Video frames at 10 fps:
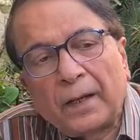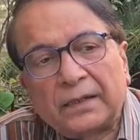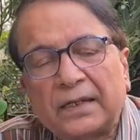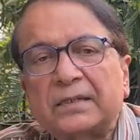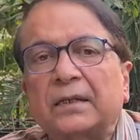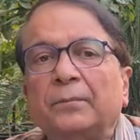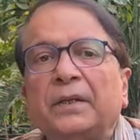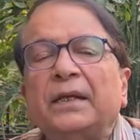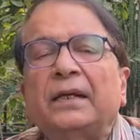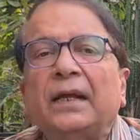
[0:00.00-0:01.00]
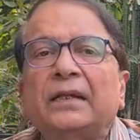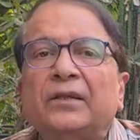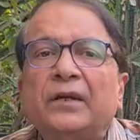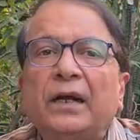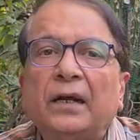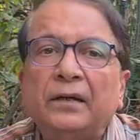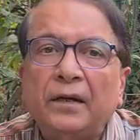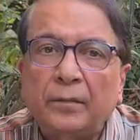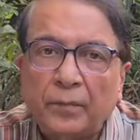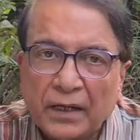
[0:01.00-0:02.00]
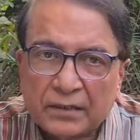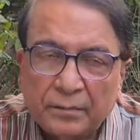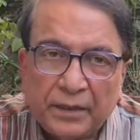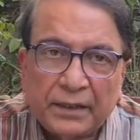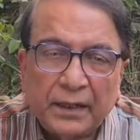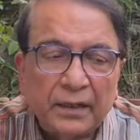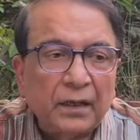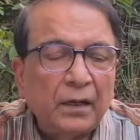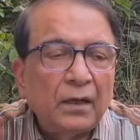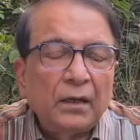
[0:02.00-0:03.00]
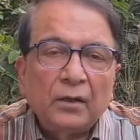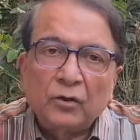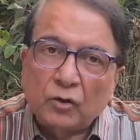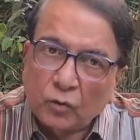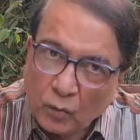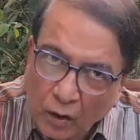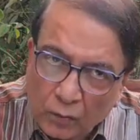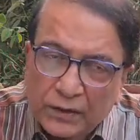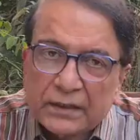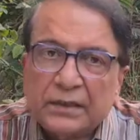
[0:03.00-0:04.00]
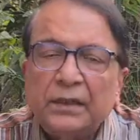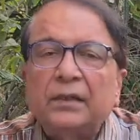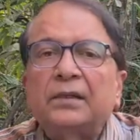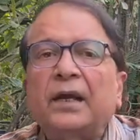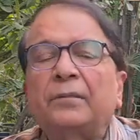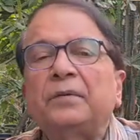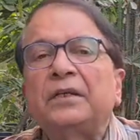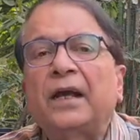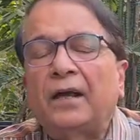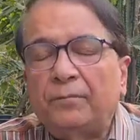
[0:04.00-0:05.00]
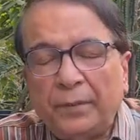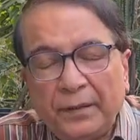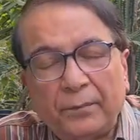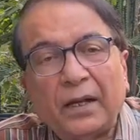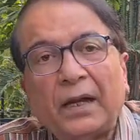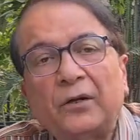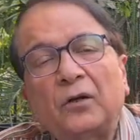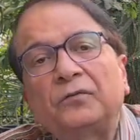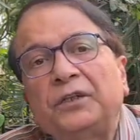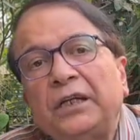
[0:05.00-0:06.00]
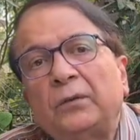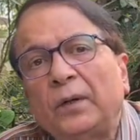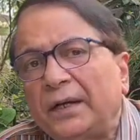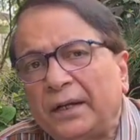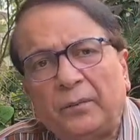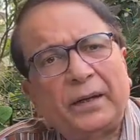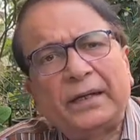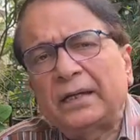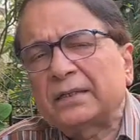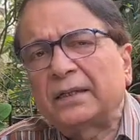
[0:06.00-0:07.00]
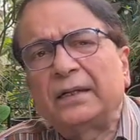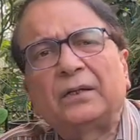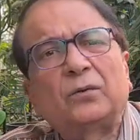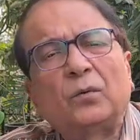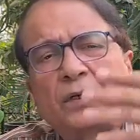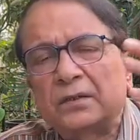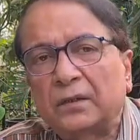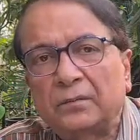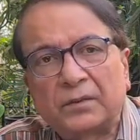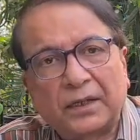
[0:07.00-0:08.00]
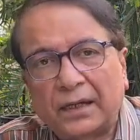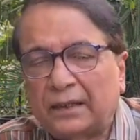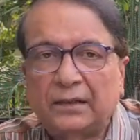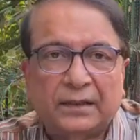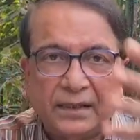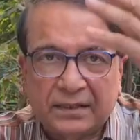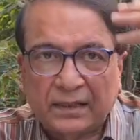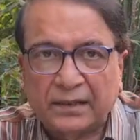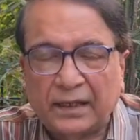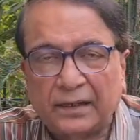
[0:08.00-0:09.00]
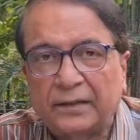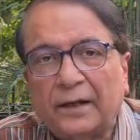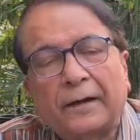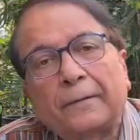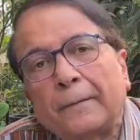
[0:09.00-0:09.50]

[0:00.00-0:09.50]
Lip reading: that something like 300 plus meetings throughout this year have been planned of G20, various things, tourisms and other things are there in that.